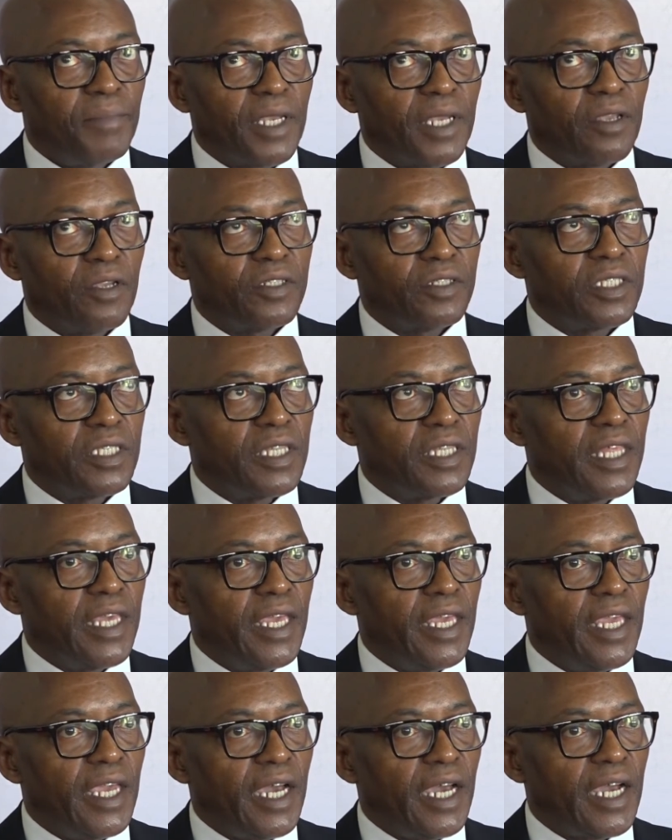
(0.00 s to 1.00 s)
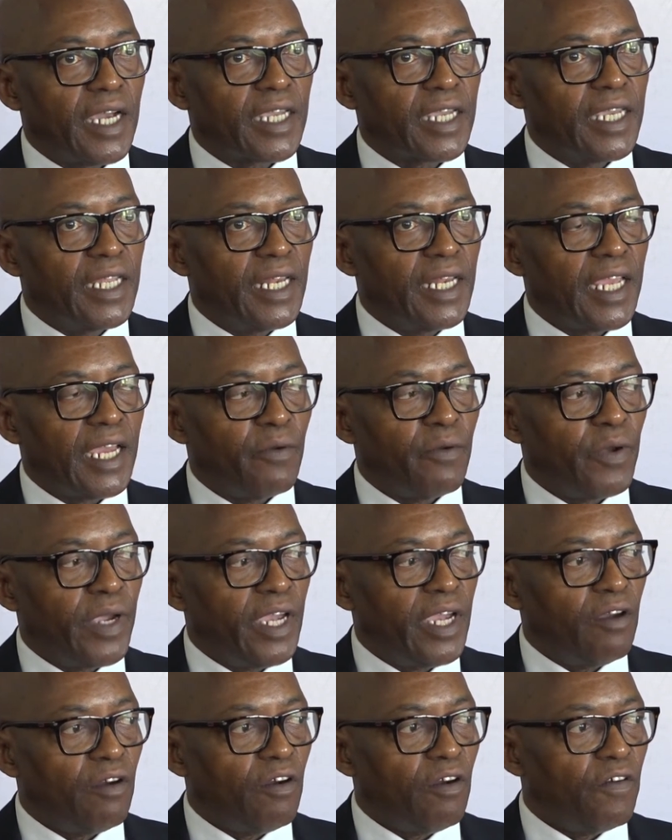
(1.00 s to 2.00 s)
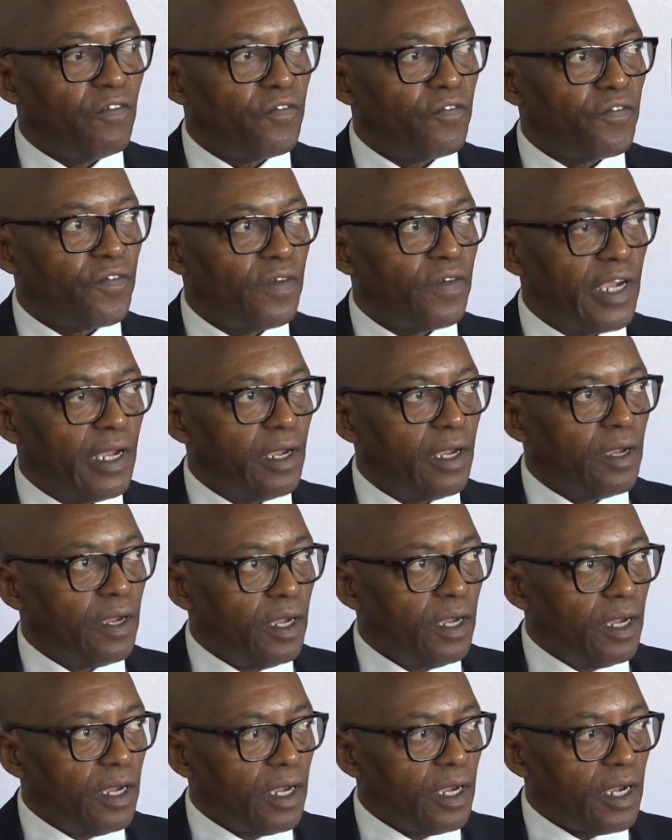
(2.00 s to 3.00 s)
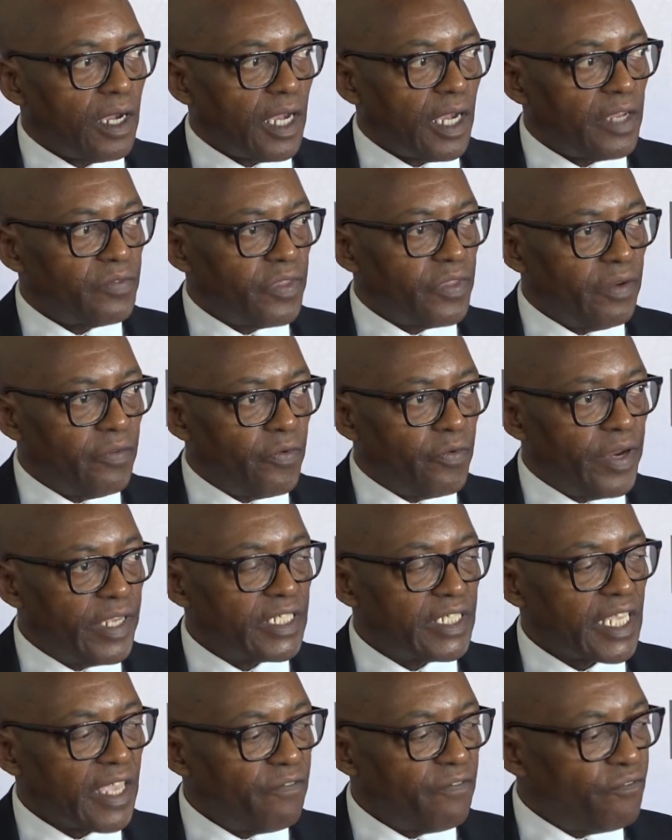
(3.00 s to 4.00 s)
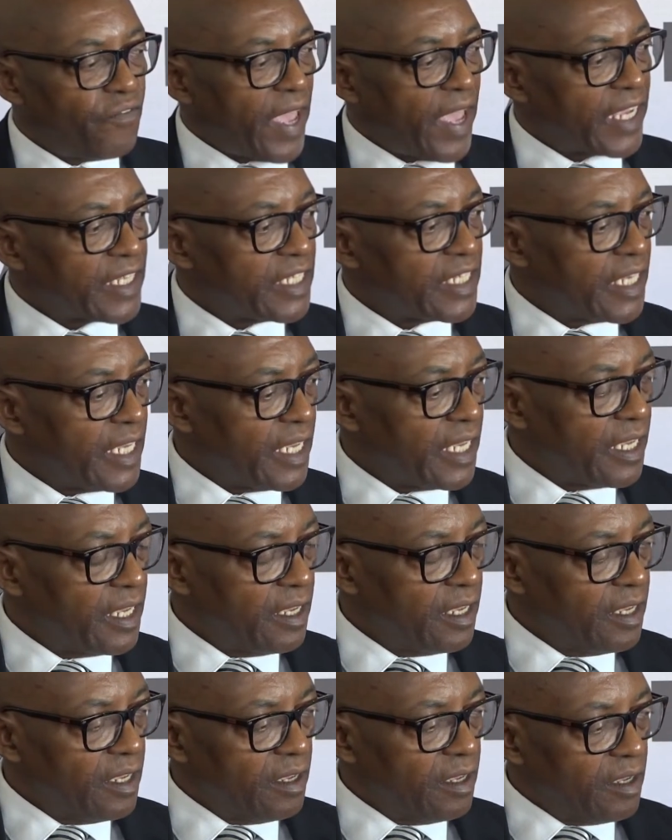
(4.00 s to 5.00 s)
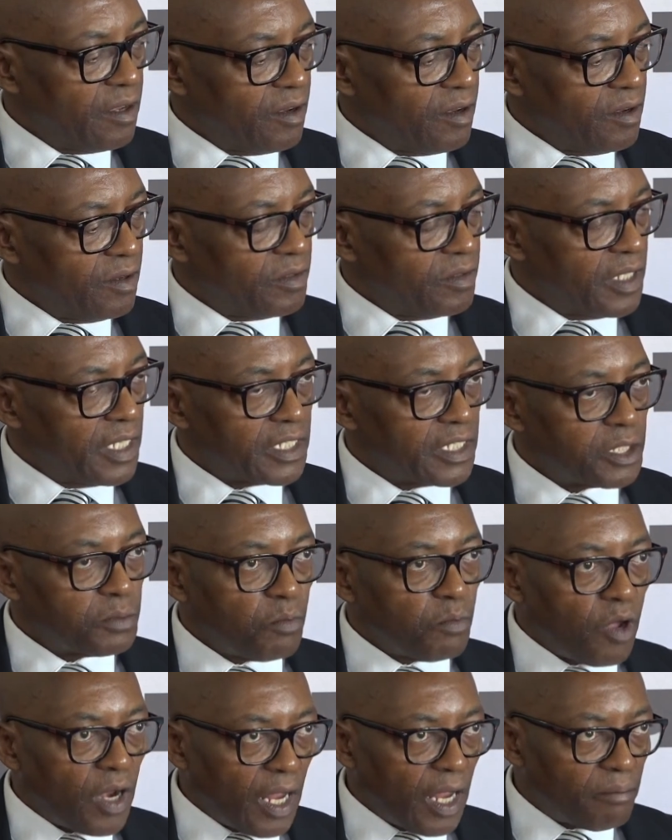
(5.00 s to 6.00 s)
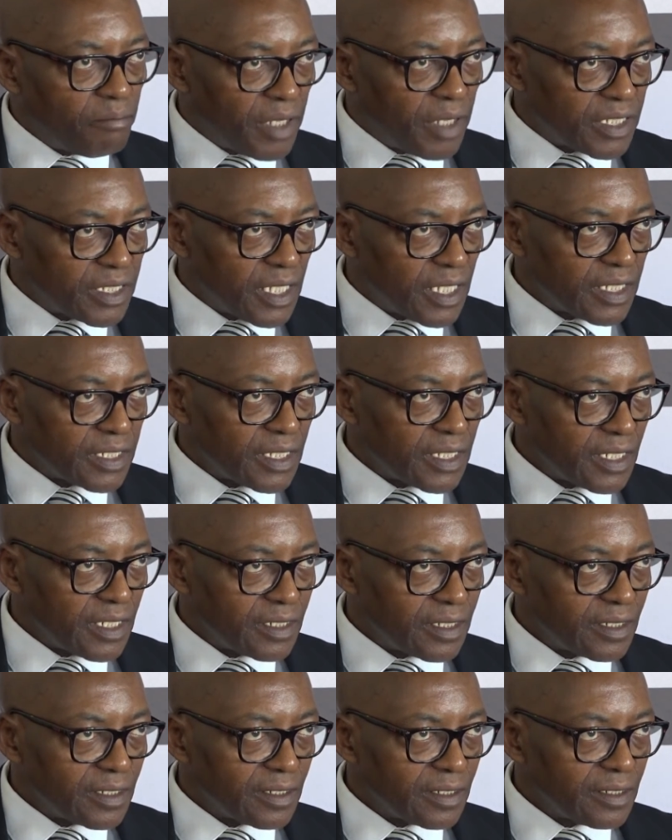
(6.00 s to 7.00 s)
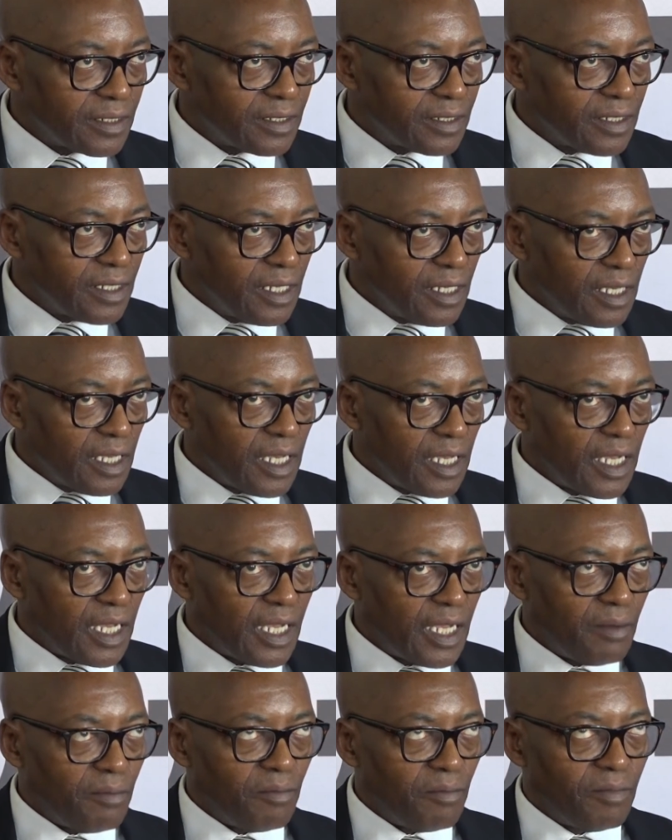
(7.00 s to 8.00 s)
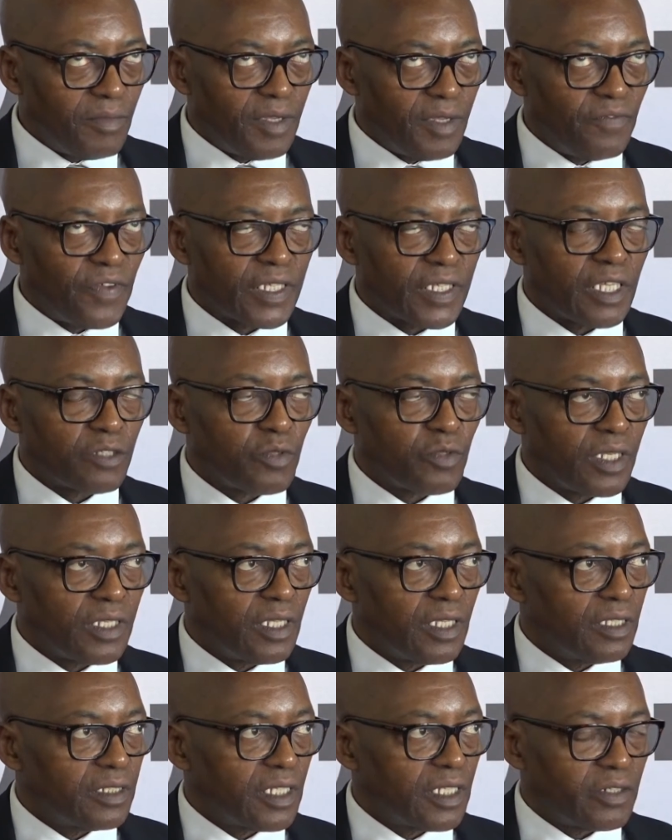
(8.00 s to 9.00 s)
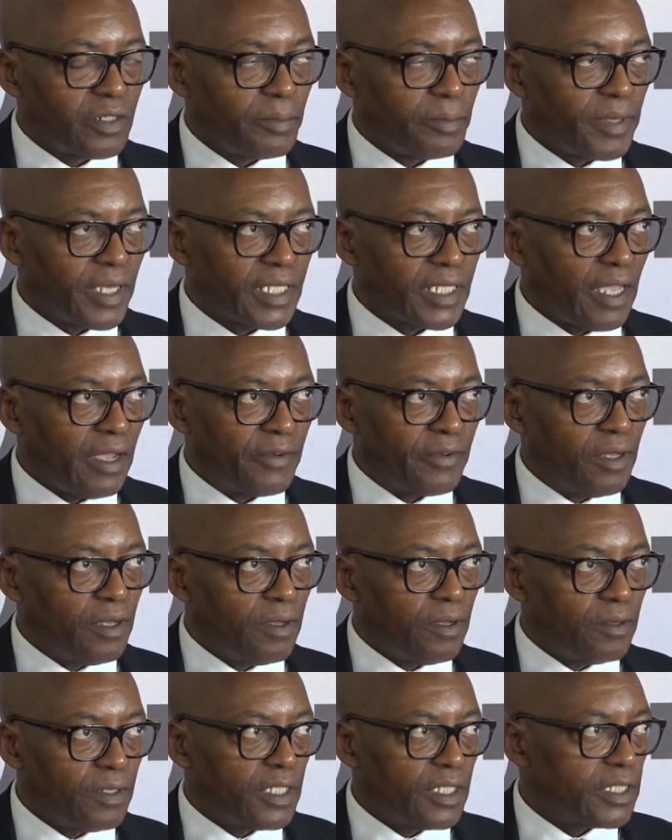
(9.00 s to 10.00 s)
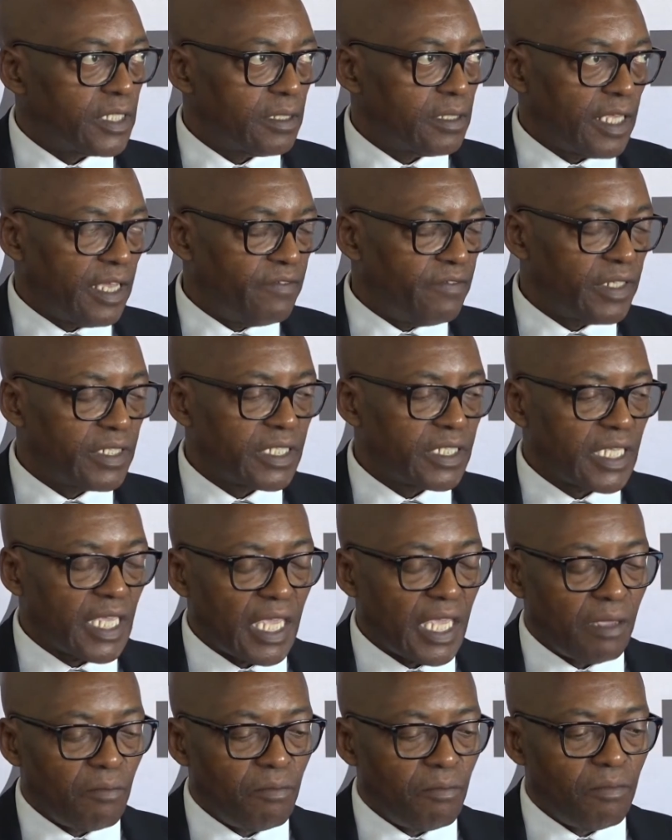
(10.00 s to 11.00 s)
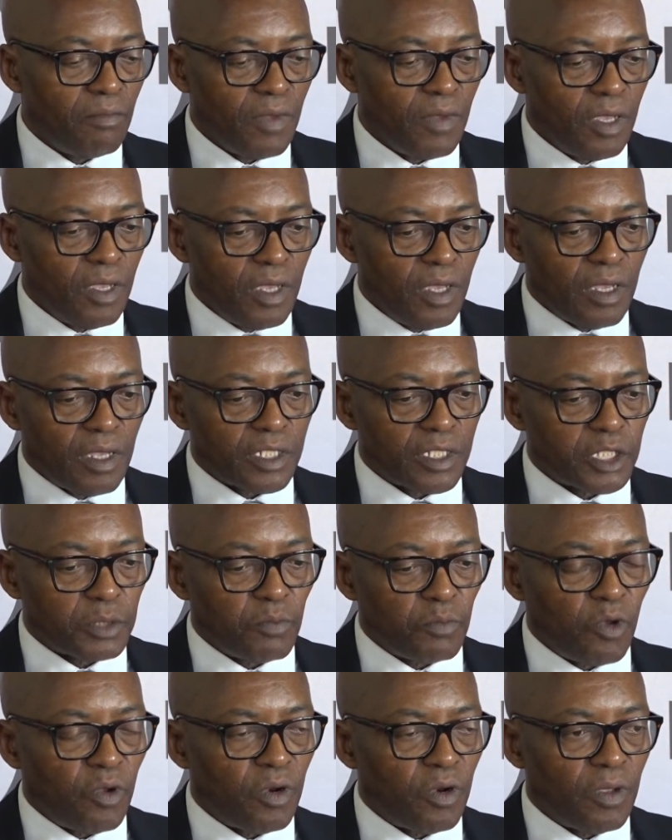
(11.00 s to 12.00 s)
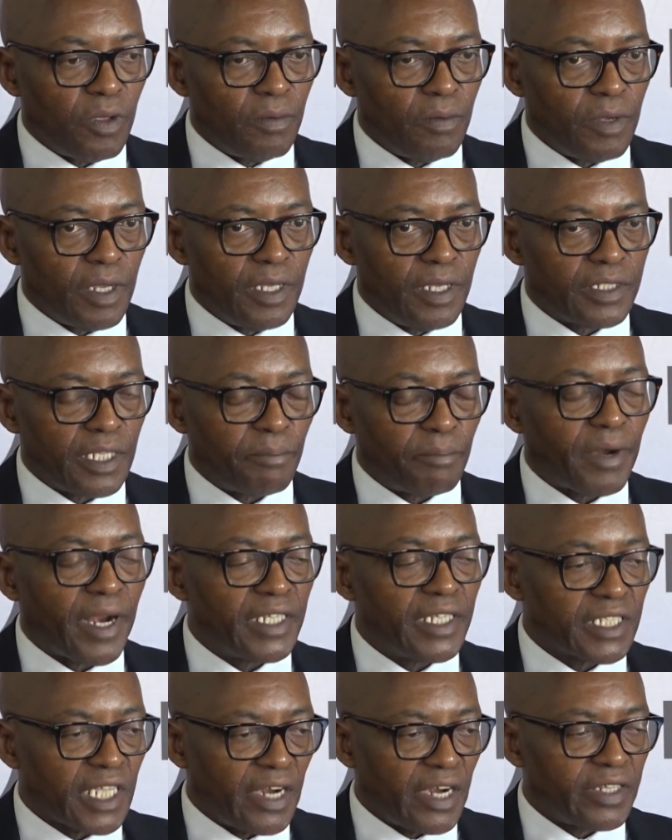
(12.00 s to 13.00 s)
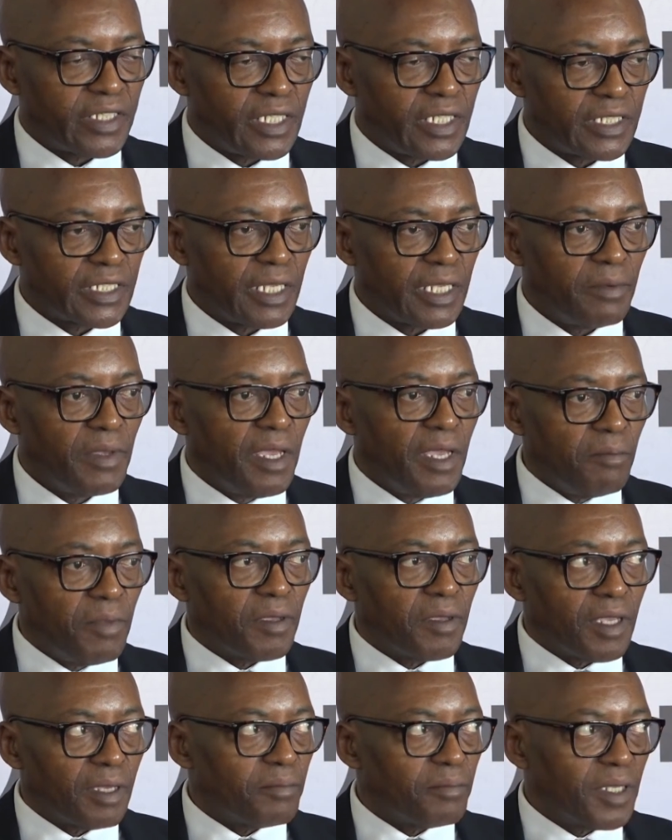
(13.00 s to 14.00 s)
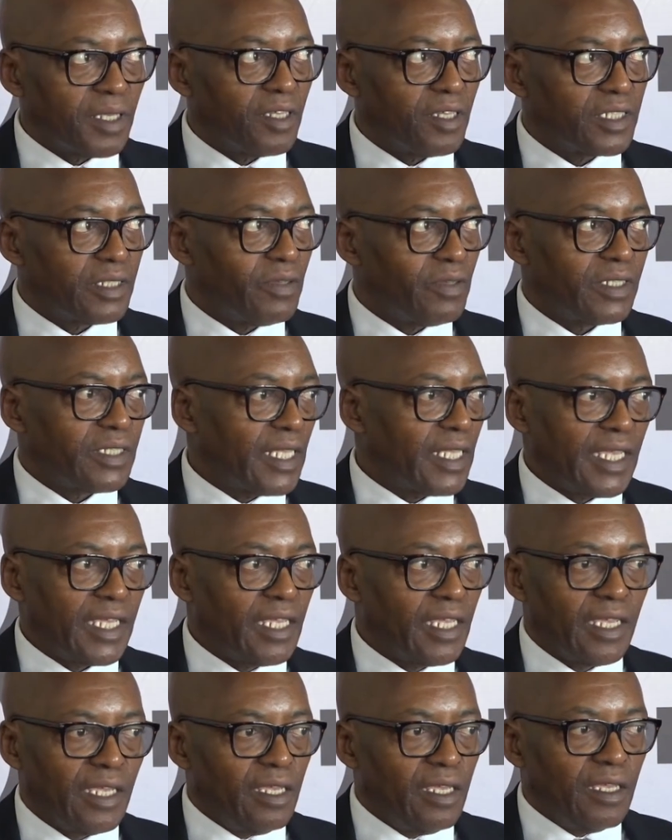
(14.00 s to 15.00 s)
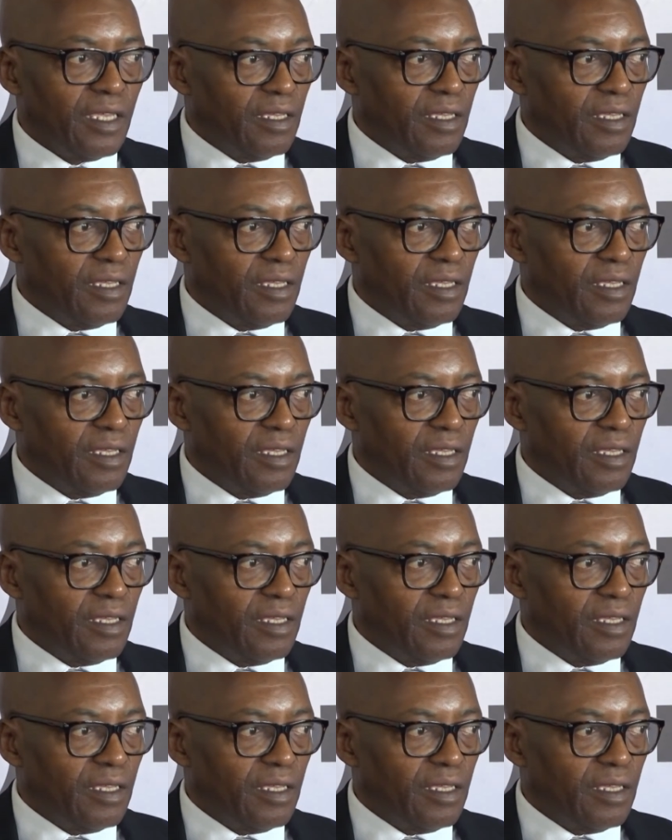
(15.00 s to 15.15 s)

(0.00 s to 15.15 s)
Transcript: because they are keenly aware of the risk factor on the smaller businesses. In fact, that's why the central bank now they have a scheme, a small enterprise guarantee scheme, because they were saying